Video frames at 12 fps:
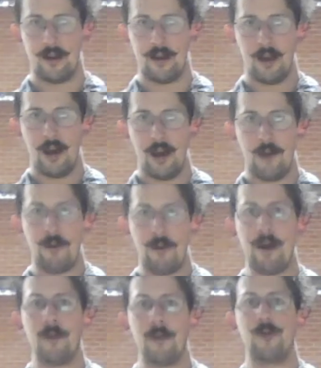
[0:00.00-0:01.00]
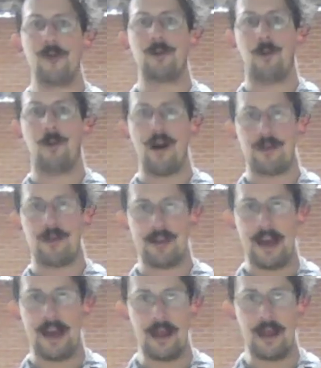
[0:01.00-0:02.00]
We pump over twice a day,
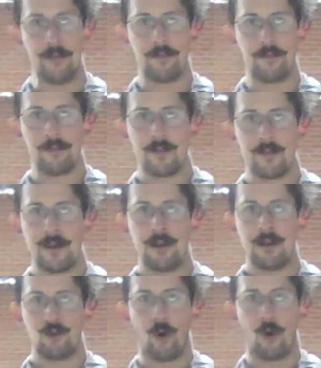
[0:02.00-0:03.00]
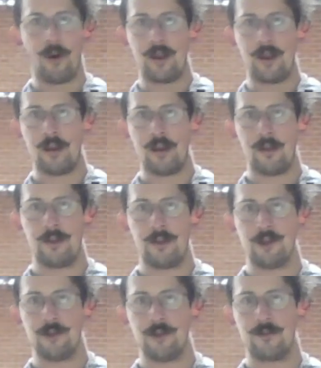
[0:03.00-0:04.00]
drawing the juice
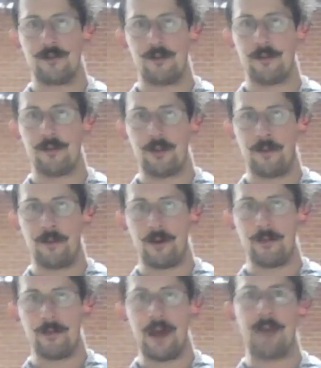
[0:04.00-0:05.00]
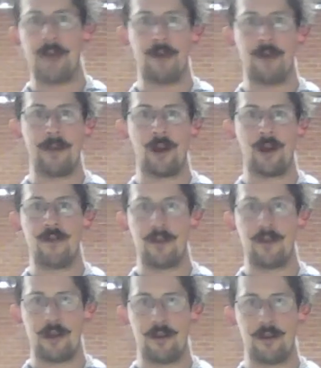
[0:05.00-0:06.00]
from the bottom and pumping it over the skins
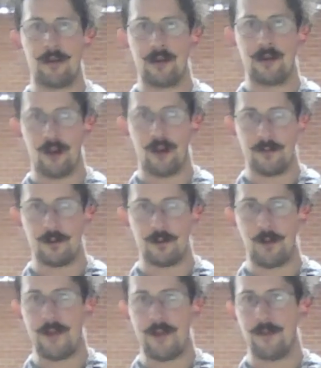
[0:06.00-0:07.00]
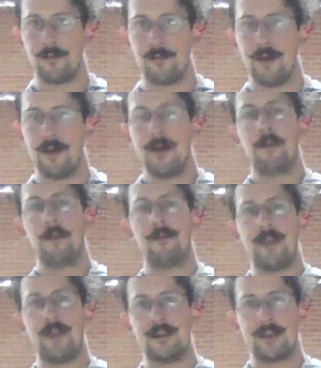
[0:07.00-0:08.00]
at the top to wet them,
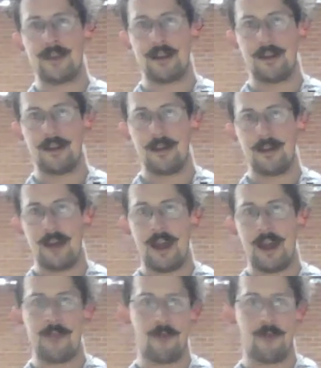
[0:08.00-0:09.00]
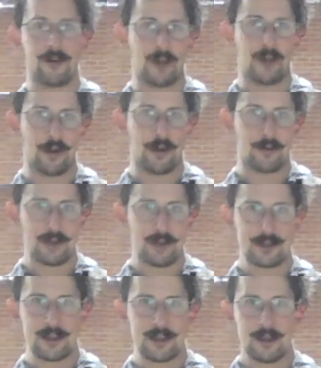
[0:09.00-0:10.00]
preventing any volatile acidity,
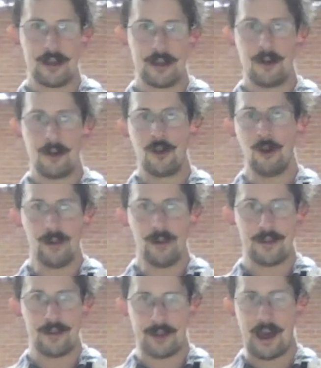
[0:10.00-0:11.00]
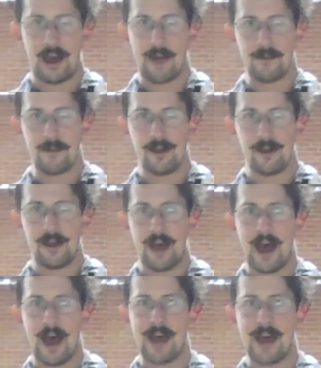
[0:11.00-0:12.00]
cooling the cap, and
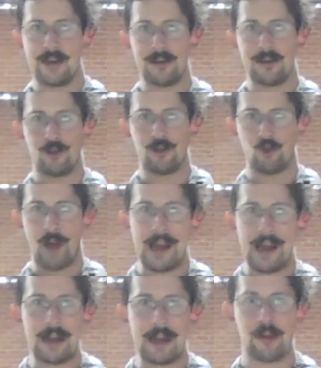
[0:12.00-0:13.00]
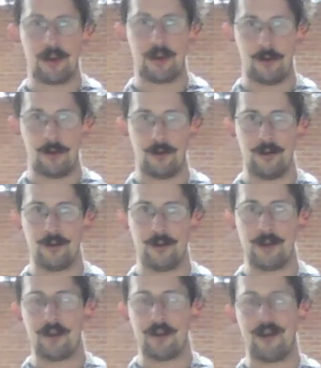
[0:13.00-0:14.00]
draining through to
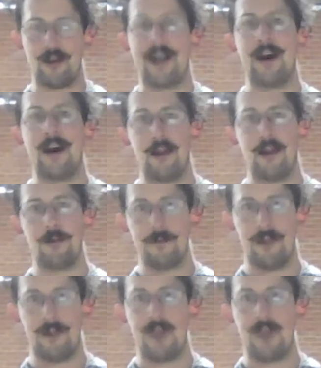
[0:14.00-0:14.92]
extract colour and flavour.